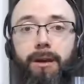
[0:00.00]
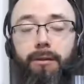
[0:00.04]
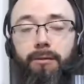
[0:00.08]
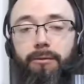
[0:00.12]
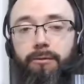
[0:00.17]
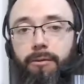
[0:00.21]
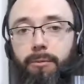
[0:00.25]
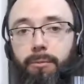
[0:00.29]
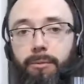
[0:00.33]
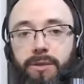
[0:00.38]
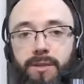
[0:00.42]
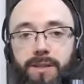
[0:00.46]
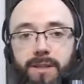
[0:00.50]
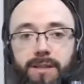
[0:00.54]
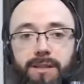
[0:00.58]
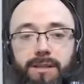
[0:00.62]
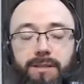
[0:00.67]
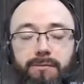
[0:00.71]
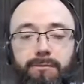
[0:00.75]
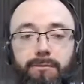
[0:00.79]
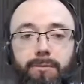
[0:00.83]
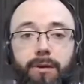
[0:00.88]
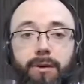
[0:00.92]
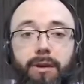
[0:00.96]
of the
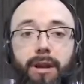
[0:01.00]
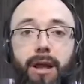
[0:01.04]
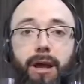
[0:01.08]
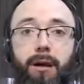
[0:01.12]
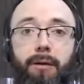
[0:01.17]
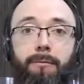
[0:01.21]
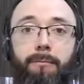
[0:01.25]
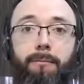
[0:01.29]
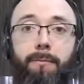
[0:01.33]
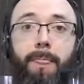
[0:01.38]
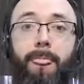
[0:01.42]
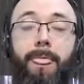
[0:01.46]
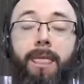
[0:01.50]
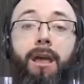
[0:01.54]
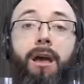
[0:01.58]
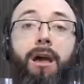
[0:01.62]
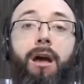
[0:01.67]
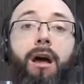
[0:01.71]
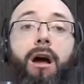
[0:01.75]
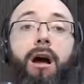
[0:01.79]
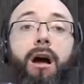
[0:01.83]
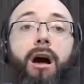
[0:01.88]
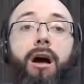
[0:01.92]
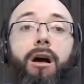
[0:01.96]
possessive pronoun.
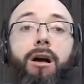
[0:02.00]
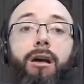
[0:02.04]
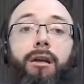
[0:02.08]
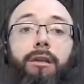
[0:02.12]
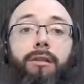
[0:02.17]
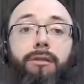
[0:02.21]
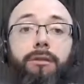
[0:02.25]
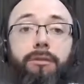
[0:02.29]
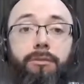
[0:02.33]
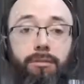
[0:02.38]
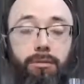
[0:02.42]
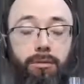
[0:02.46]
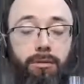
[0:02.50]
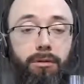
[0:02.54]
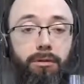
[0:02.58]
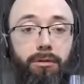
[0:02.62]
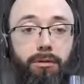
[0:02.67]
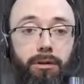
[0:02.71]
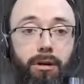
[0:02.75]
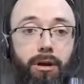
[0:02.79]
The rule